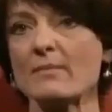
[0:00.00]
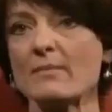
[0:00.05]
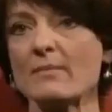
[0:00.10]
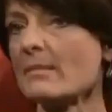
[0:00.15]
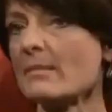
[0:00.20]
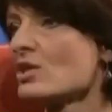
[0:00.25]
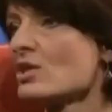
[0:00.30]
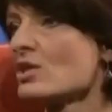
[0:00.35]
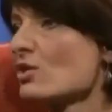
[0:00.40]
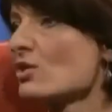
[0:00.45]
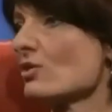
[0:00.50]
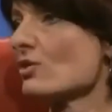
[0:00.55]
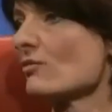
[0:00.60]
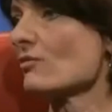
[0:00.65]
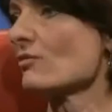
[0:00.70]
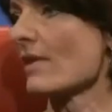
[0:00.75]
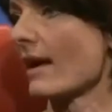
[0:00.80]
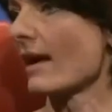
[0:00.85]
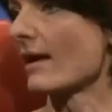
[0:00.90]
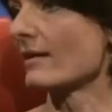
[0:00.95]
It may be
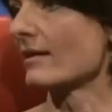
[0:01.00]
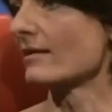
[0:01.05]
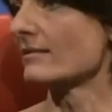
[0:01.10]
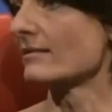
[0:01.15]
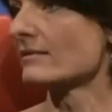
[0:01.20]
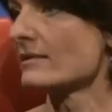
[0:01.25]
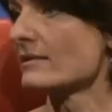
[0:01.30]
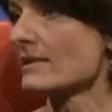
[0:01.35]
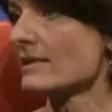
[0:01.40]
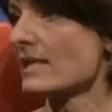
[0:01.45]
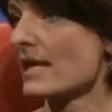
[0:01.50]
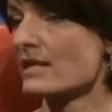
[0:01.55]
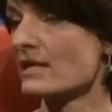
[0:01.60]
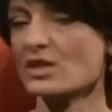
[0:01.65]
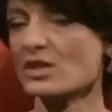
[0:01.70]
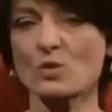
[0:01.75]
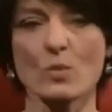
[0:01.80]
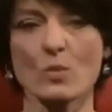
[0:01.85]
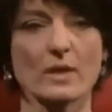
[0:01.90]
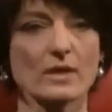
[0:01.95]
true that
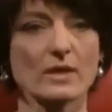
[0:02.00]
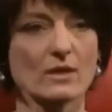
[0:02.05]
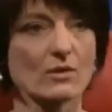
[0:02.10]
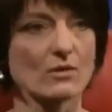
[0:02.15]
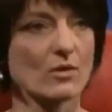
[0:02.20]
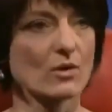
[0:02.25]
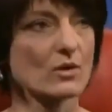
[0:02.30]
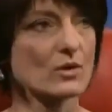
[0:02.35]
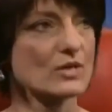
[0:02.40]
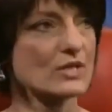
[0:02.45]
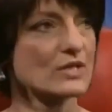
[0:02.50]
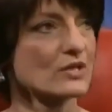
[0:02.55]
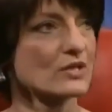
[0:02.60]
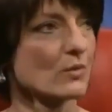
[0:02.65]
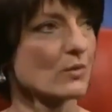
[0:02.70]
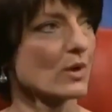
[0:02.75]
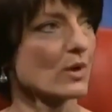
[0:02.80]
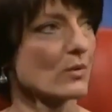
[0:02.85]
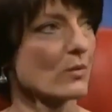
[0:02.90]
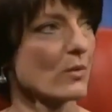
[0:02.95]
10 to 20 year
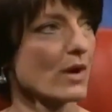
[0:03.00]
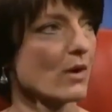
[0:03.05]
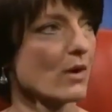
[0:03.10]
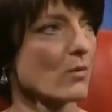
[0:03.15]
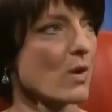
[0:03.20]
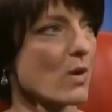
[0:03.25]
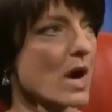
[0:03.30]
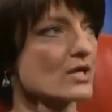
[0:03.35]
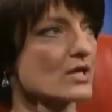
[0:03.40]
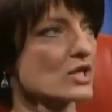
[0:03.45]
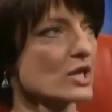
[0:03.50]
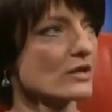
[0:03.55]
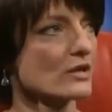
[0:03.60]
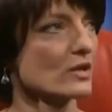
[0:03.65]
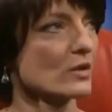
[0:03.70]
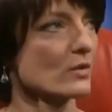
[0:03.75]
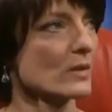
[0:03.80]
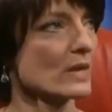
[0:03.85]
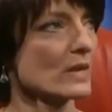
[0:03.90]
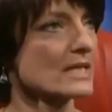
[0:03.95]
olds don't want to wear a
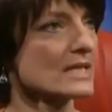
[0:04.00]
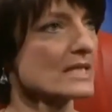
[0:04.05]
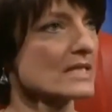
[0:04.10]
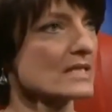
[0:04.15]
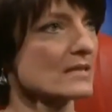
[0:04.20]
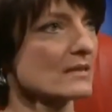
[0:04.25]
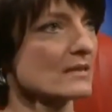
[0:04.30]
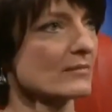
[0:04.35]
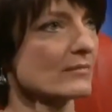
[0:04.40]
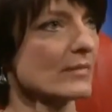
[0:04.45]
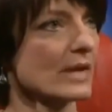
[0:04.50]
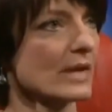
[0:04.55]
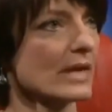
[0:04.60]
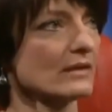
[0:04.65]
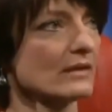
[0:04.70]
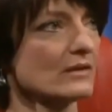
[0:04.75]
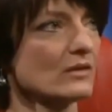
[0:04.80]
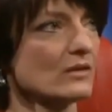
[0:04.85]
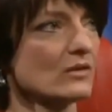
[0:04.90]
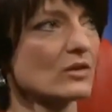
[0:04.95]
watch on their wrist,
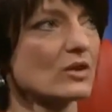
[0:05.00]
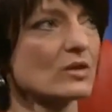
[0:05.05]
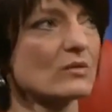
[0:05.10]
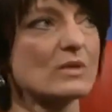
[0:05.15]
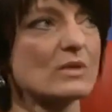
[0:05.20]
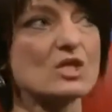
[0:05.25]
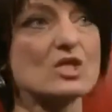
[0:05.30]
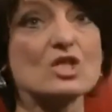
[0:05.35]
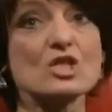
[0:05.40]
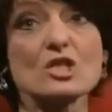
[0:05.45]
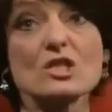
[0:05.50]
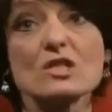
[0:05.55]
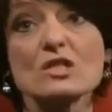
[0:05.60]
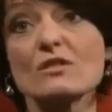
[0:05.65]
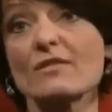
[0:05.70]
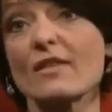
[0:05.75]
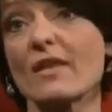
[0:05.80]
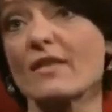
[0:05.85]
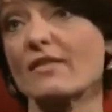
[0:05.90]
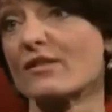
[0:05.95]
but you can be
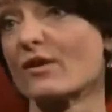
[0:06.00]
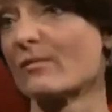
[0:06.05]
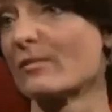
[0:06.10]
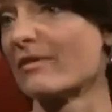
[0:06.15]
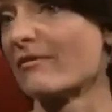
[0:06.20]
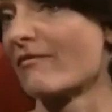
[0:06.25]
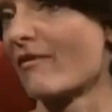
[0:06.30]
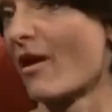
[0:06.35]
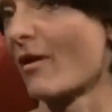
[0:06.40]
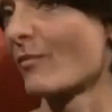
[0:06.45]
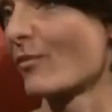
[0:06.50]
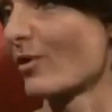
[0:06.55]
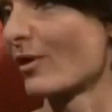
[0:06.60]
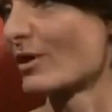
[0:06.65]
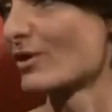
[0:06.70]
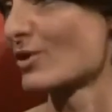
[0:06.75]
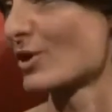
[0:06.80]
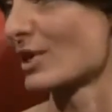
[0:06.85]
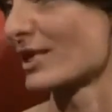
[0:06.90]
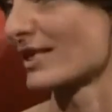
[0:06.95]
sure that they'll be
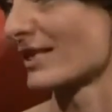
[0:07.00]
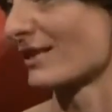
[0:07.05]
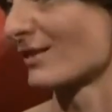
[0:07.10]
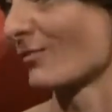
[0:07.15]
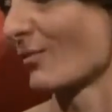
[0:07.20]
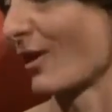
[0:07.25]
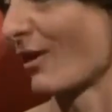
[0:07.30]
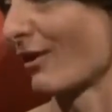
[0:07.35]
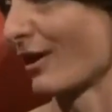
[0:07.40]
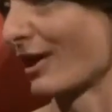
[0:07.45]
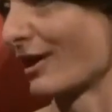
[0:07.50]
far more interested in